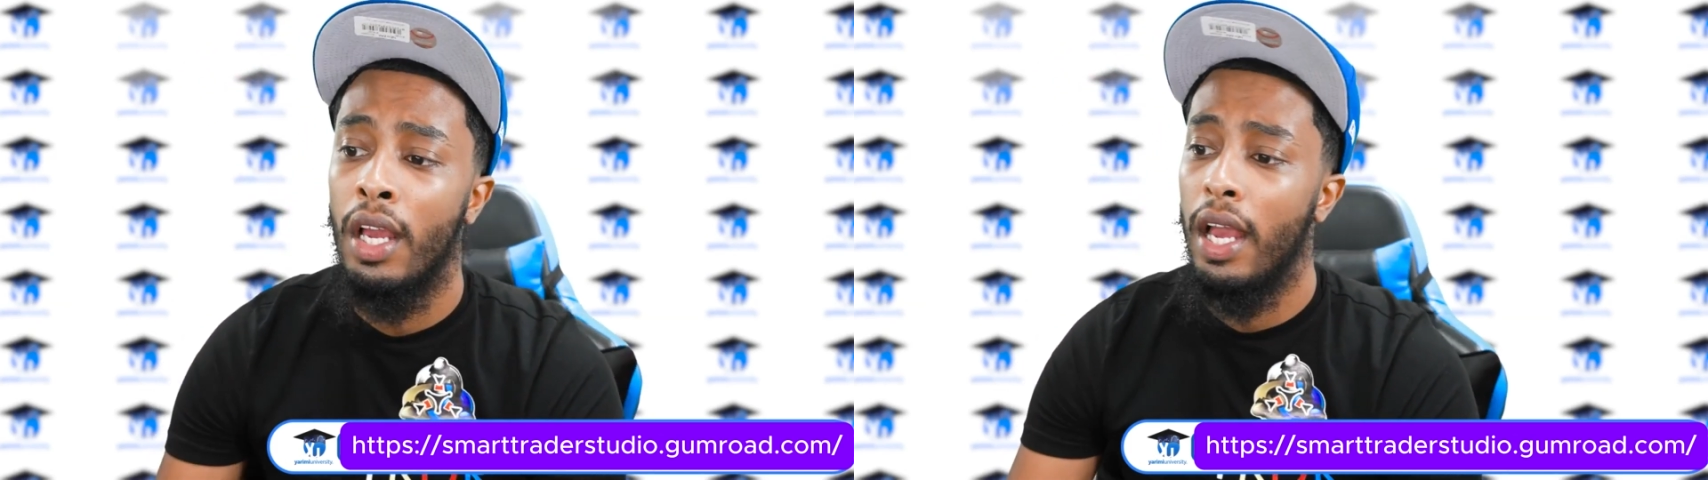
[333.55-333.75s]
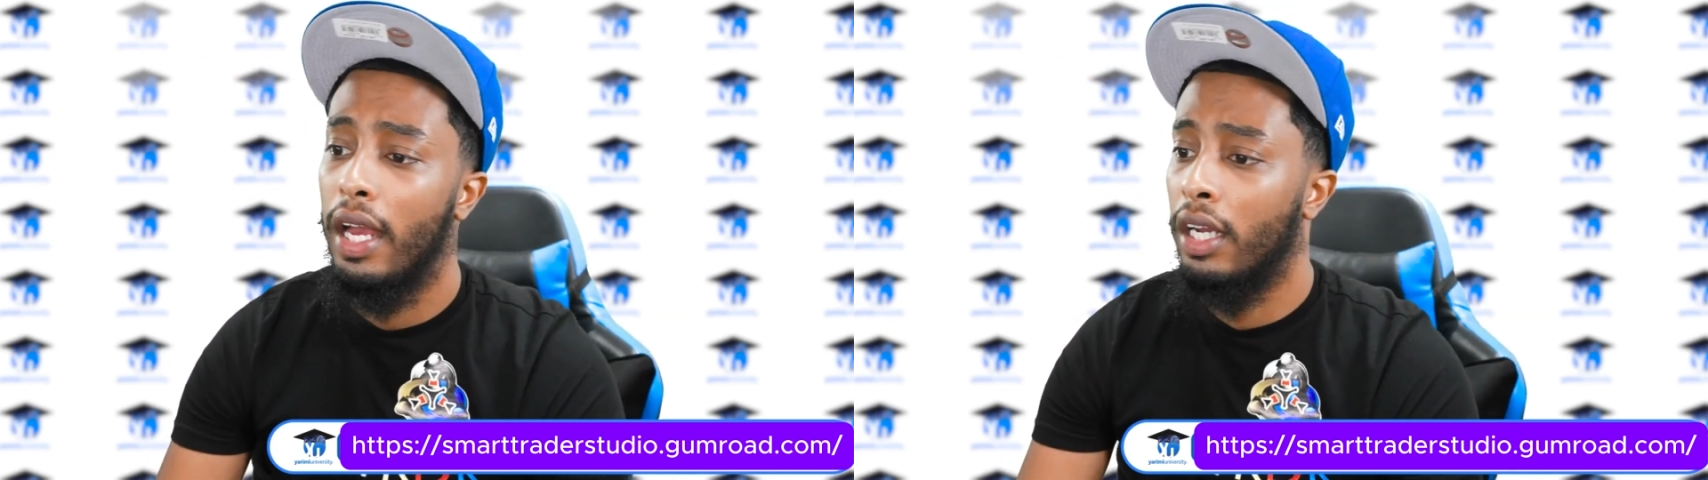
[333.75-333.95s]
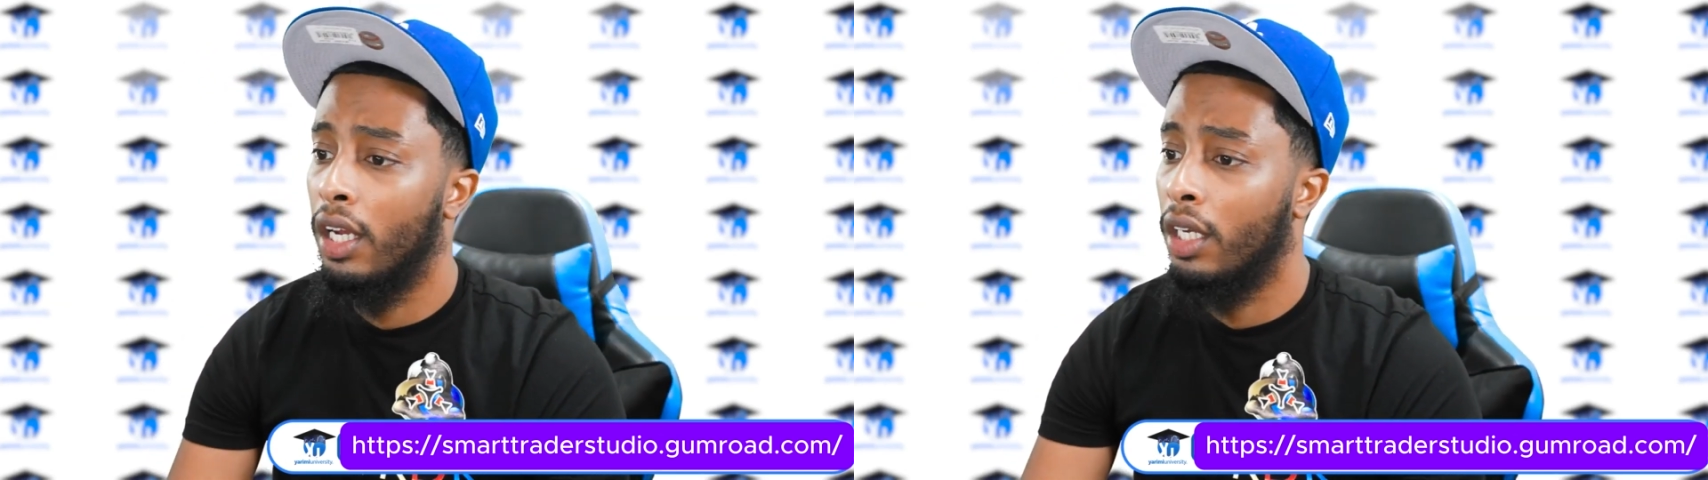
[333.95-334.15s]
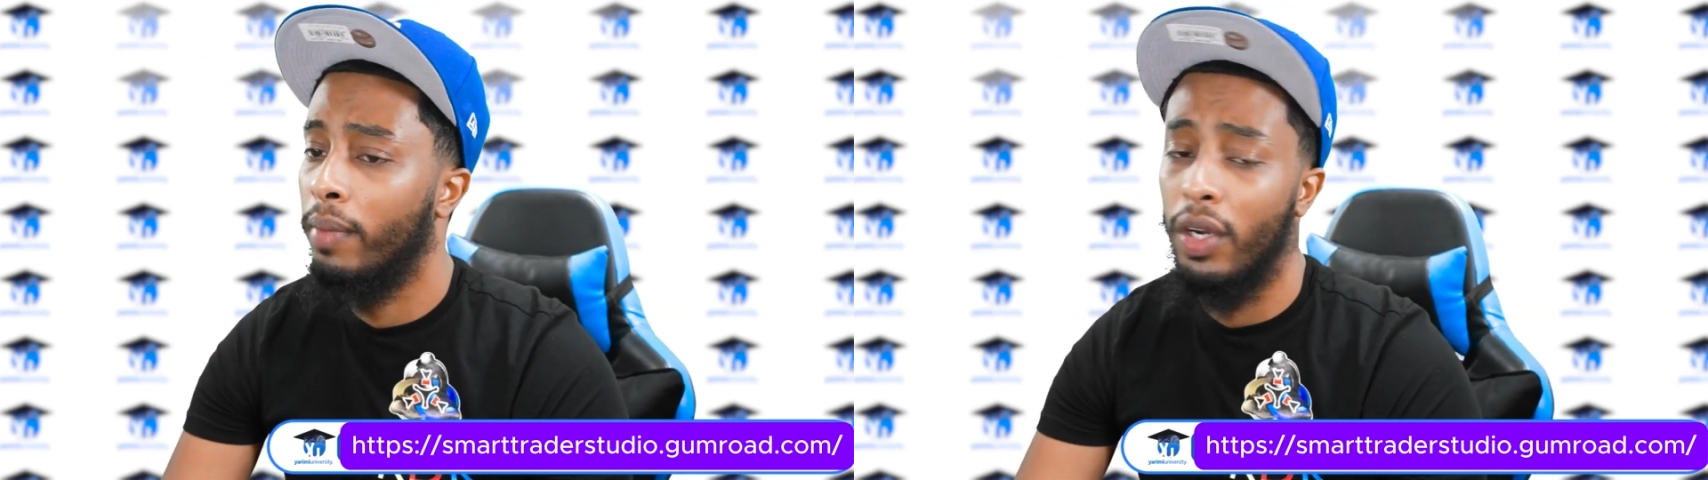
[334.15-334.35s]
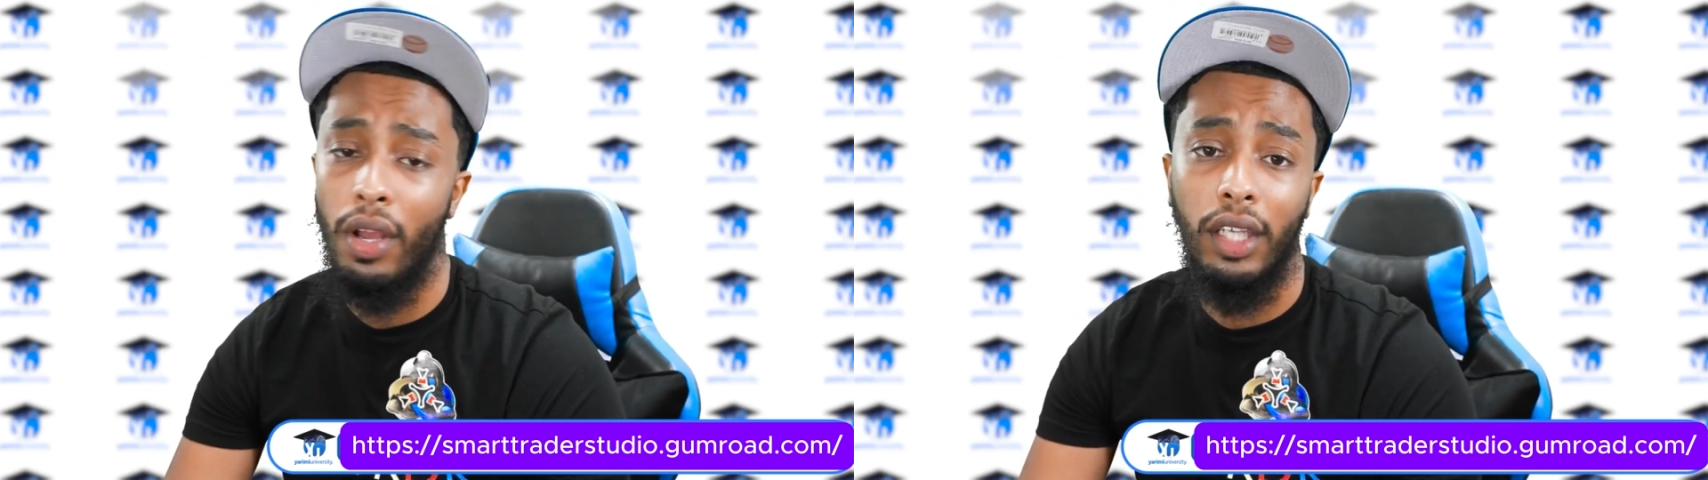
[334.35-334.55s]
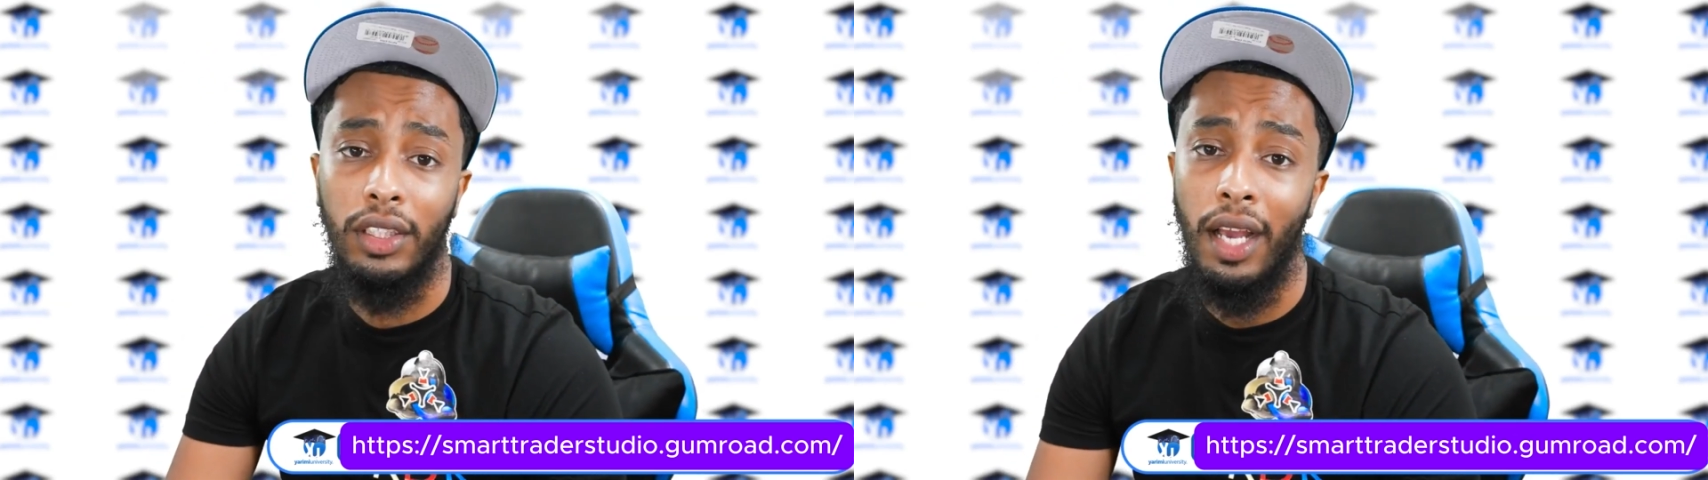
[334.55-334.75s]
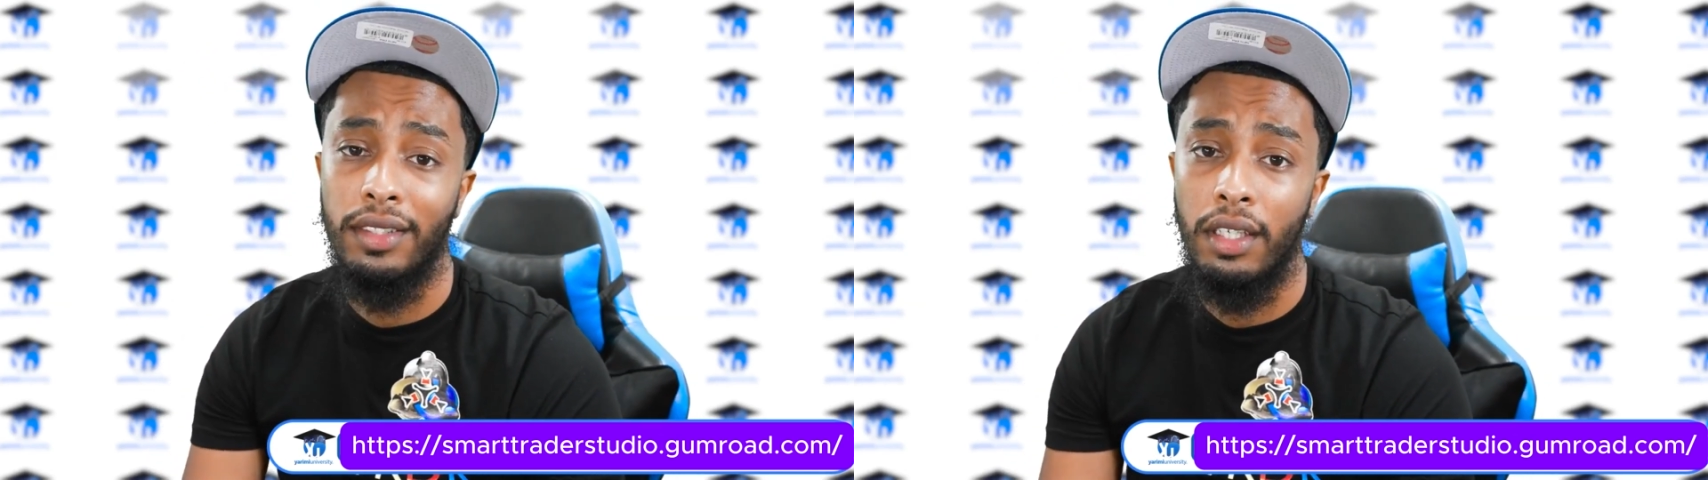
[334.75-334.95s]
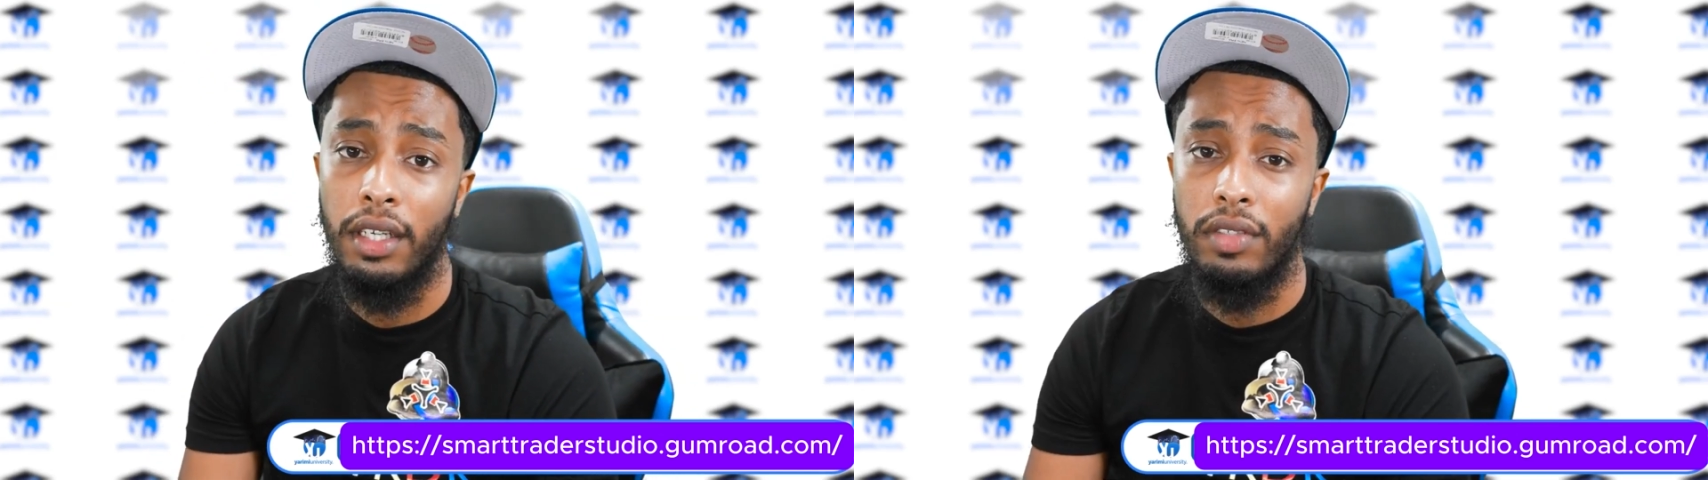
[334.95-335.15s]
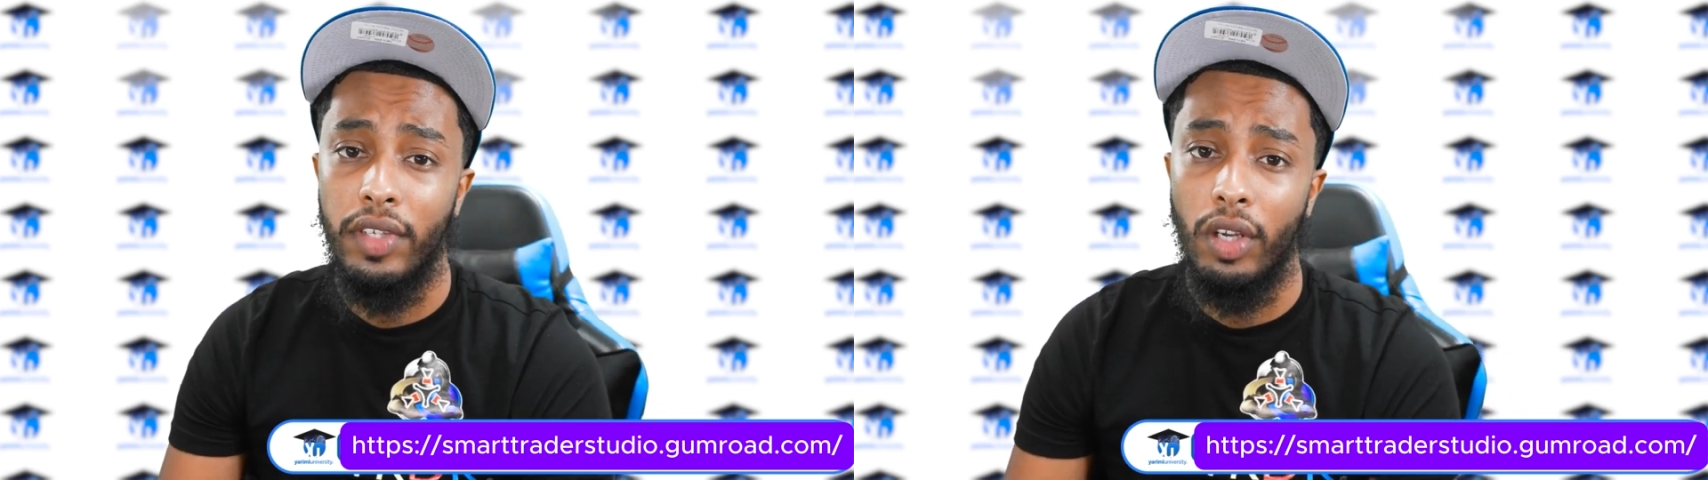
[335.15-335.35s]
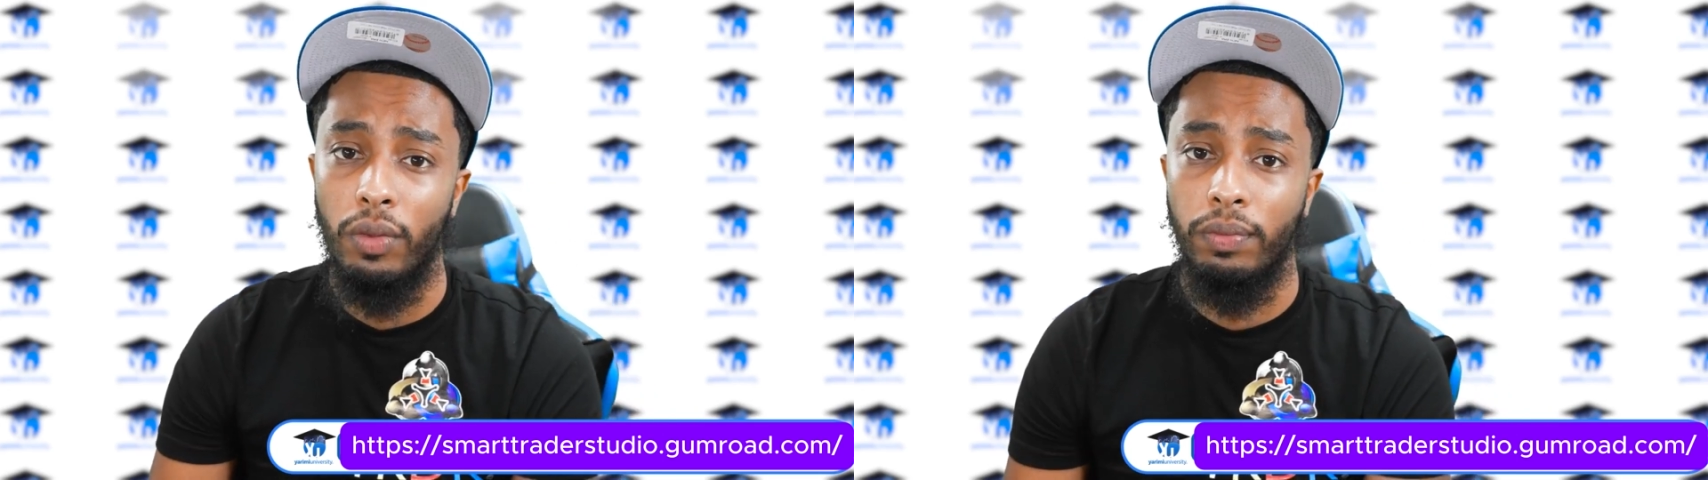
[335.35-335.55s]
And I'll catch you guys in the next video.